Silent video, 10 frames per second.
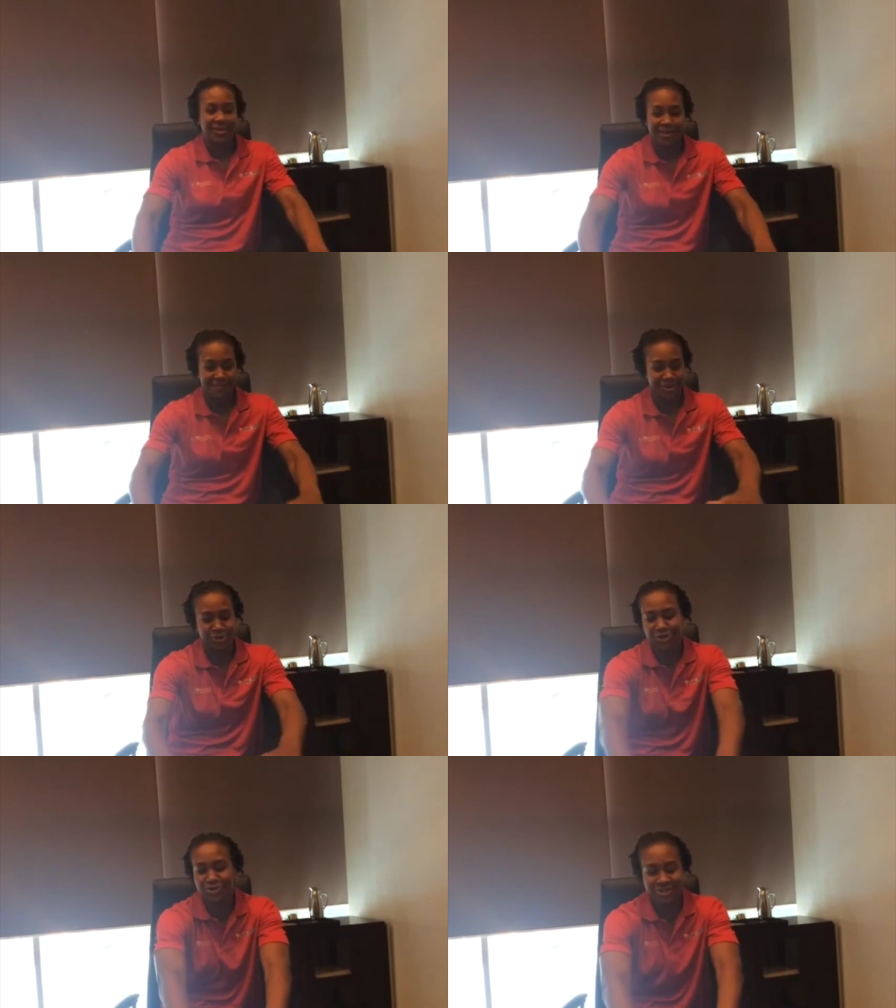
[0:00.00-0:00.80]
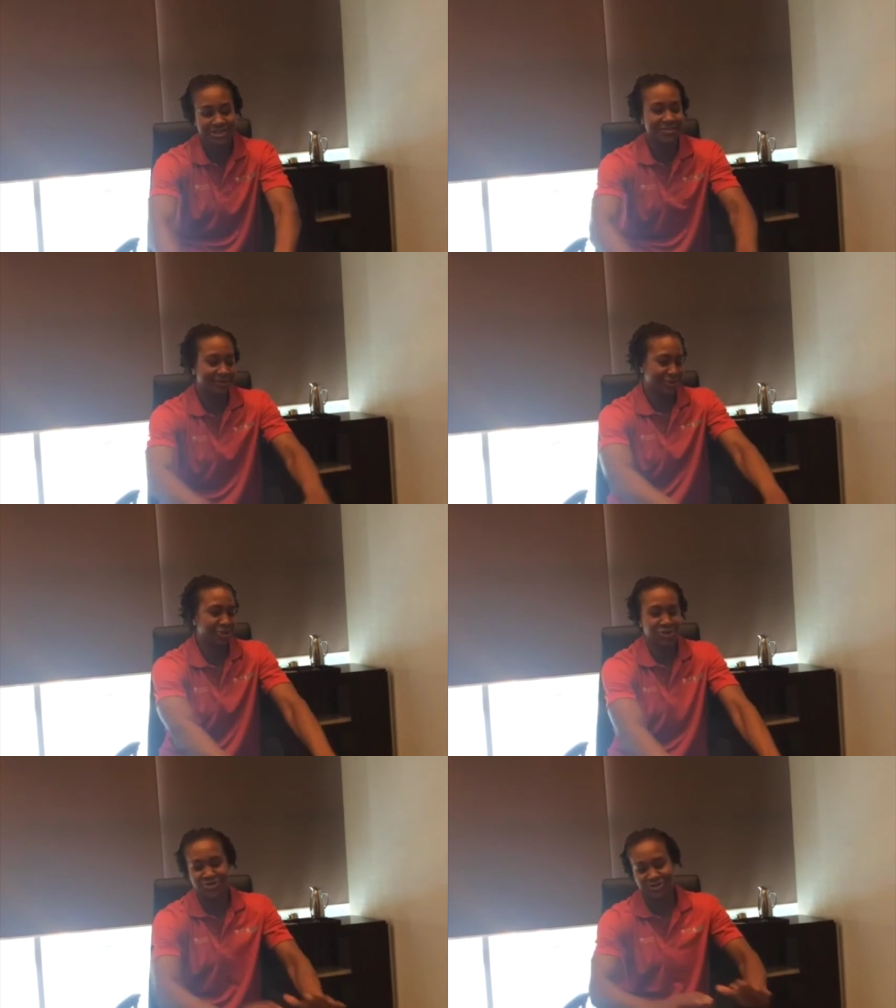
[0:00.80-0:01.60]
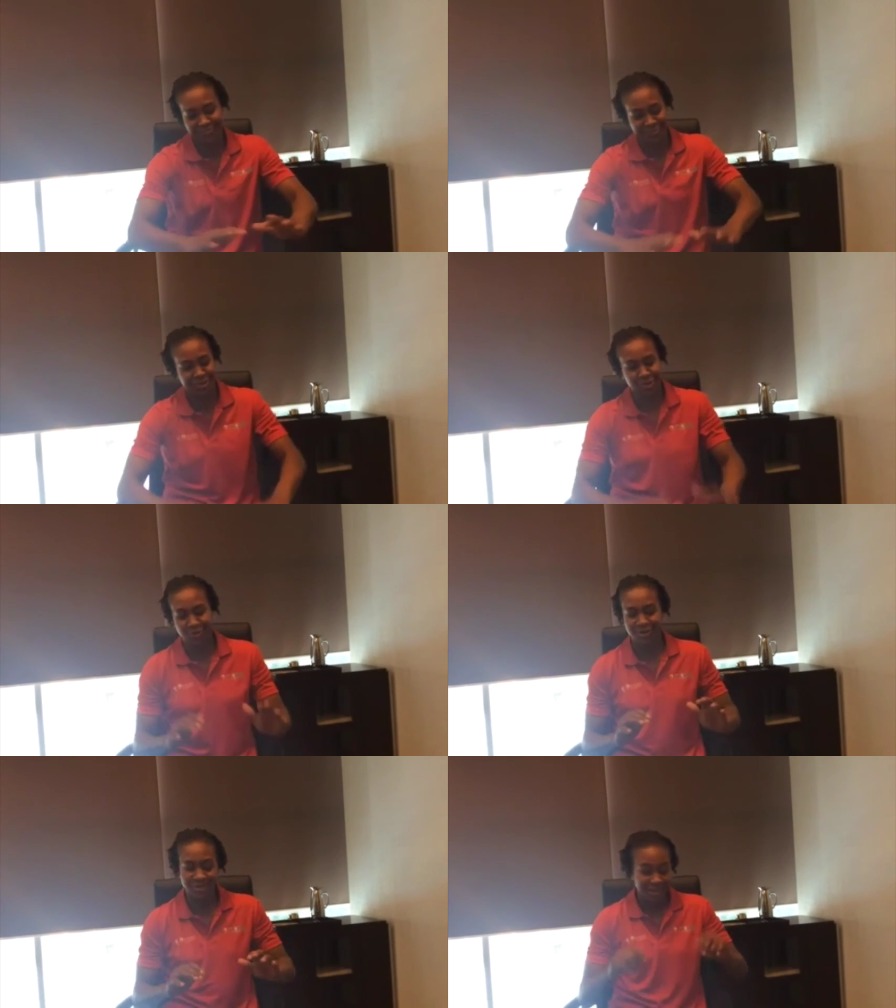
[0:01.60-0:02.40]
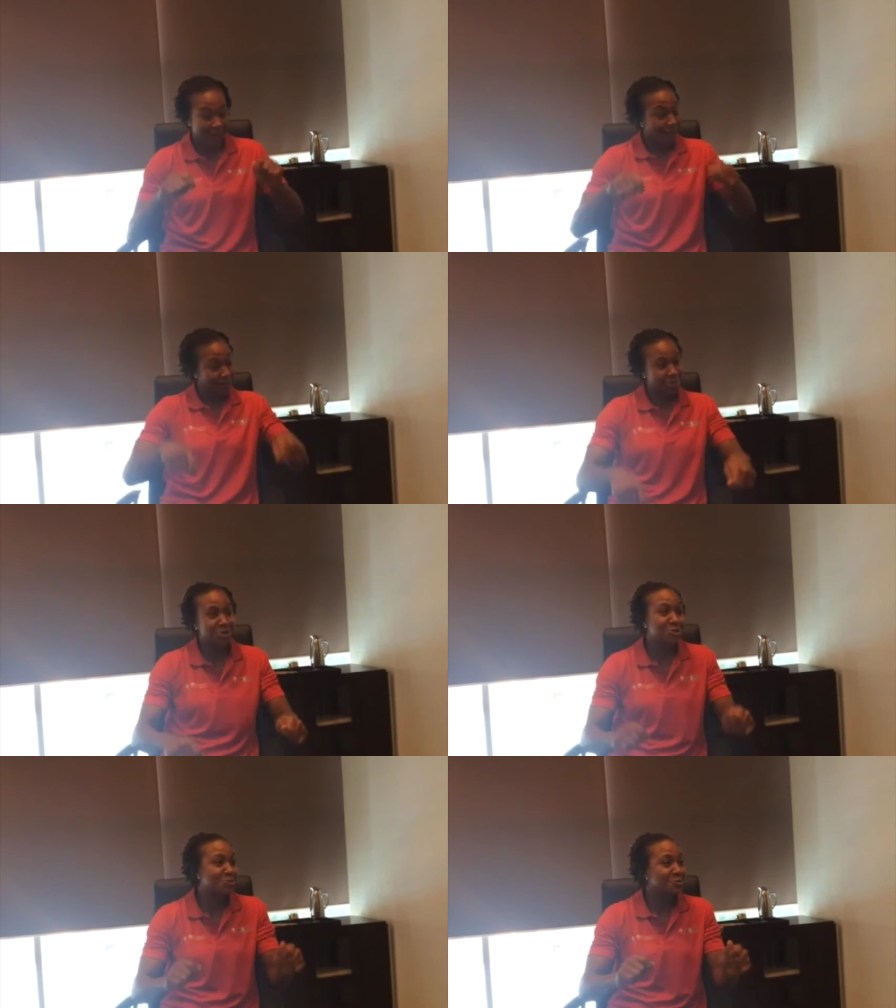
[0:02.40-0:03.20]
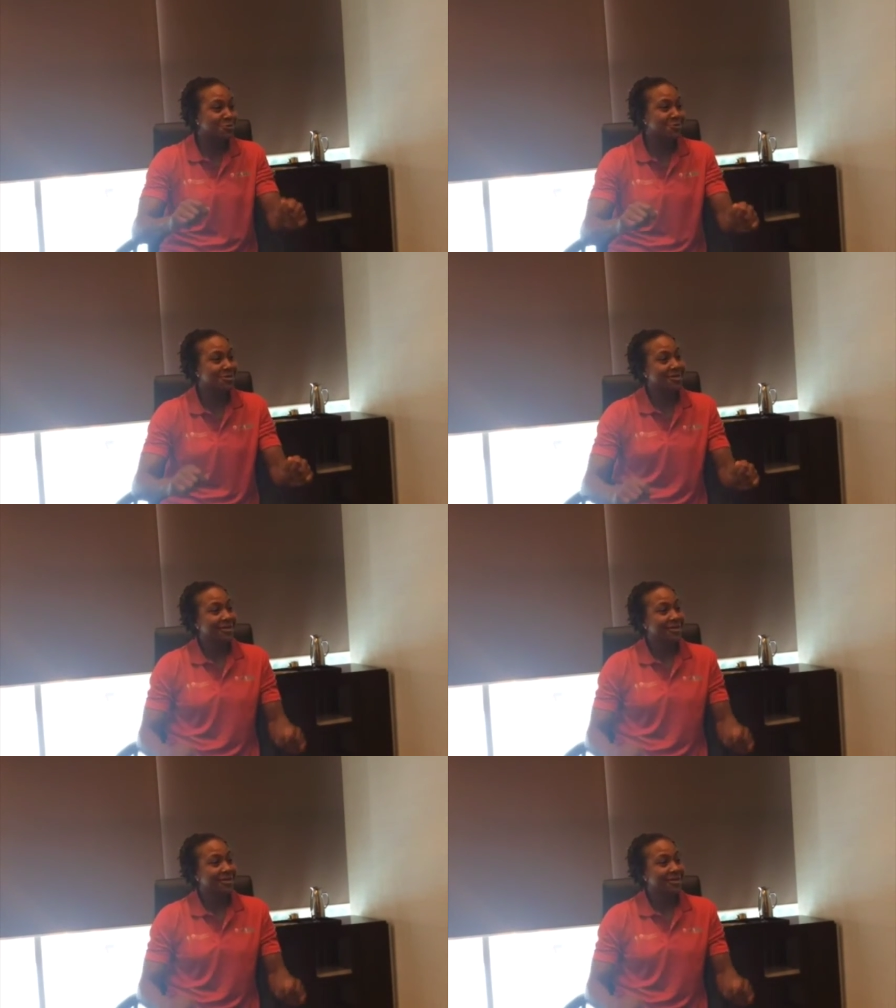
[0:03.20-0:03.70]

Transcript: Like my jersey, my shirt, my shorts, my shoes,